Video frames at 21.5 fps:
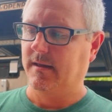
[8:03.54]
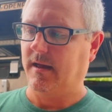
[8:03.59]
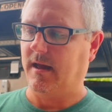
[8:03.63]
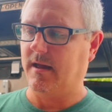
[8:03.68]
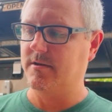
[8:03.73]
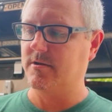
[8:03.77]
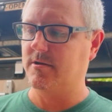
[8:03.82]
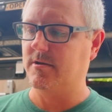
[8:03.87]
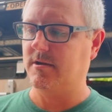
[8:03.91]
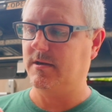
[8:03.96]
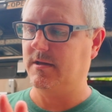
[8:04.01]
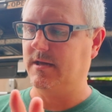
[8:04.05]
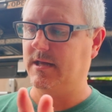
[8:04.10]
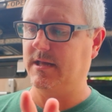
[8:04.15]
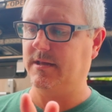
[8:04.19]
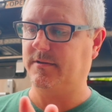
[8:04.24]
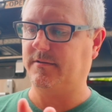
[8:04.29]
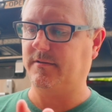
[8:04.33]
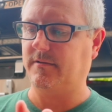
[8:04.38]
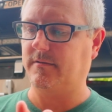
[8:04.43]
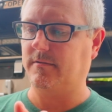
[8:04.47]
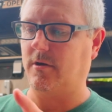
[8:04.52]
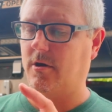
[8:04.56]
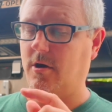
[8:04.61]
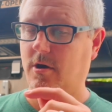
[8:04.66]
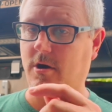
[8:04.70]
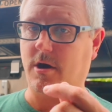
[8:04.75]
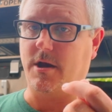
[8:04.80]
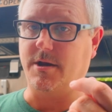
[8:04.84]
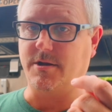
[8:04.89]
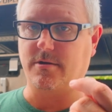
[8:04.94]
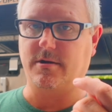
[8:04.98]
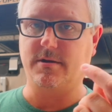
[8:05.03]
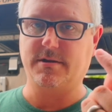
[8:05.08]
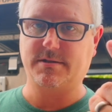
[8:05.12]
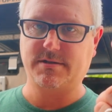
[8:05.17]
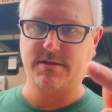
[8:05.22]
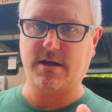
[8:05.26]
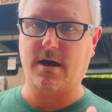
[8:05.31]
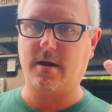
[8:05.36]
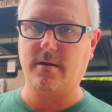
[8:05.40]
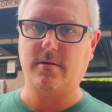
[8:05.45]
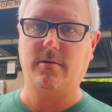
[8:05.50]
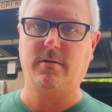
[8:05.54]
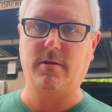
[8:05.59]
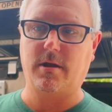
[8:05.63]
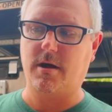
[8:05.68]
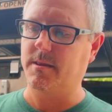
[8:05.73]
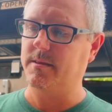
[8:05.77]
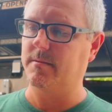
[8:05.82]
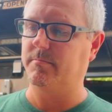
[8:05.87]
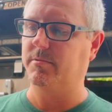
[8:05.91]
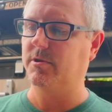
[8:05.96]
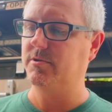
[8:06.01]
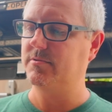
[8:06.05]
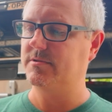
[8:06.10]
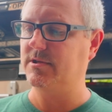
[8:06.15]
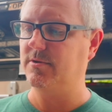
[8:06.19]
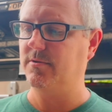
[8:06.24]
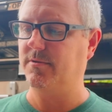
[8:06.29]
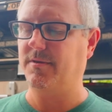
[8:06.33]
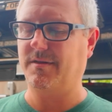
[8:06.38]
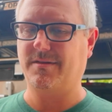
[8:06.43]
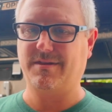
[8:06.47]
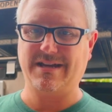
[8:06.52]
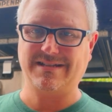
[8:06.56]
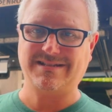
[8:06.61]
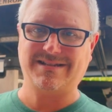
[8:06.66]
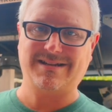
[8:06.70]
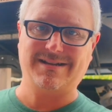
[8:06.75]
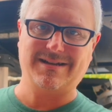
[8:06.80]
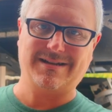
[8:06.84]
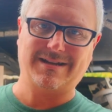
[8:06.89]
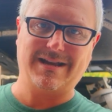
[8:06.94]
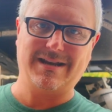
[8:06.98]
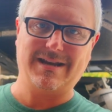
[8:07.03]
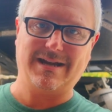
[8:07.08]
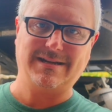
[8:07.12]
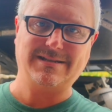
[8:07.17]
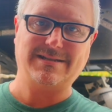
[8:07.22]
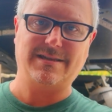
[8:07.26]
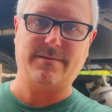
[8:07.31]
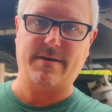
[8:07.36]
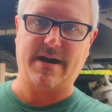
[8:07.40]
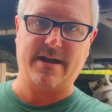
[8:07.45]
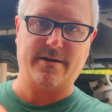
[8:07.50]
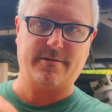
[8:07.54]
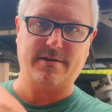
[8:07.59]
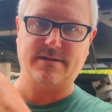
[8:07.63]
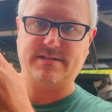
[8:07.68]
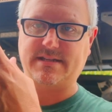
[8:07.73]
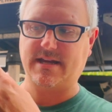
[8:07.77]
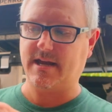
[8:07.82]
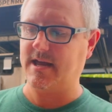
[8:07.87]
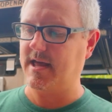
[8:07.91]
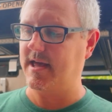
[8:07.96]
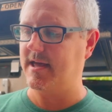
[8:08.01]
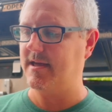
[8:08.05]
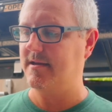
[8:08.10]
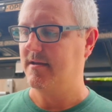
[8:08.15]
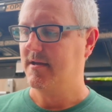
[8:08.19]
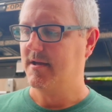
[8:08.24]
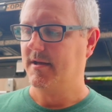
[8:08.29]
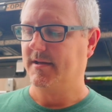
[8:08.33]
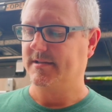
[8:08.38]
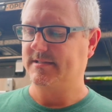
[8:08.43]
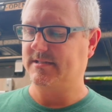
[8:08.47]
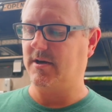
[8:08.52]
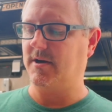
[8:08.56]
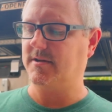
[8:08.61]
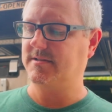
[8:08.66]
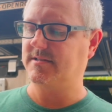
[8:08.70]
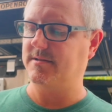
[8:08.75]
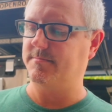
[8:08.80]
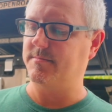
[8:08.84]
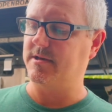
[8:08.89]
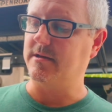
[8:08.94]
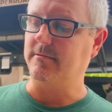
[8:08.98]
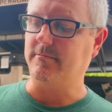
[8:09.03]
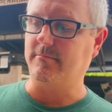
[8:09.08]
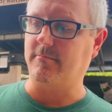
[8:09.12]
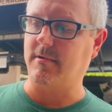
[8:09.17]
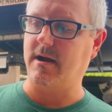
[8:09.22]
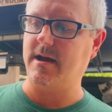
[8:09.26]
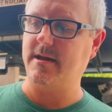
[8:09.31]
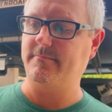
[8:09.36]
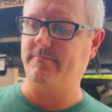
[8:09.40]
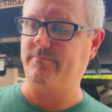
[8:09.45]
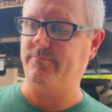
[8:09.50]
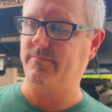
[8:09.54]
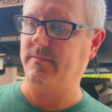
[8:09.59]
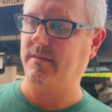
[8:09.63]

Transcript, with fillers: And you're going to hit on. You're going to toggle on the Bluetooth. That's going to connect to the battery and say, hey, talk to me, right?